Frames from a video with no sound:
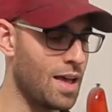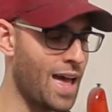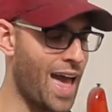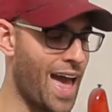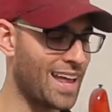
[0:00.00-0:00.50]

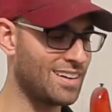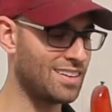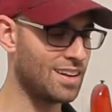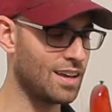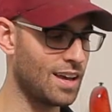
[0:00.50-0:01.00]
And
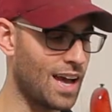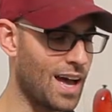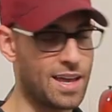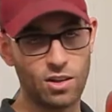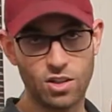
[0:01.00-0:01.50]

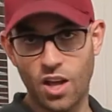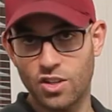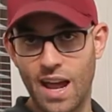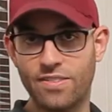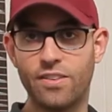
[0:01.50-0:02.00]
it'll cause you
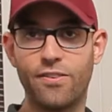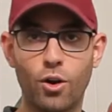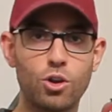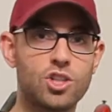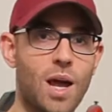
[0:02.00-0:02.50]
to have to
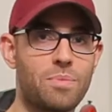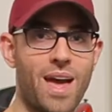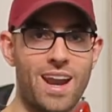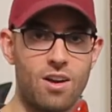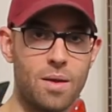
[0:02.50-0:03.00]
Photoshop that
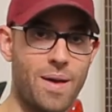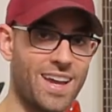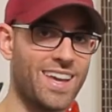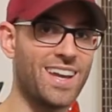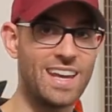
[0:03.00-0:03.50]
area back
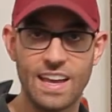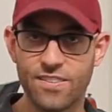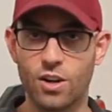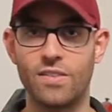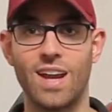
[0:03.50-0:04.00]
in if
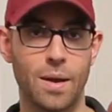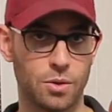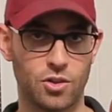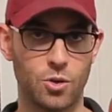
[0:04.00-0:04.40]
you're even able to.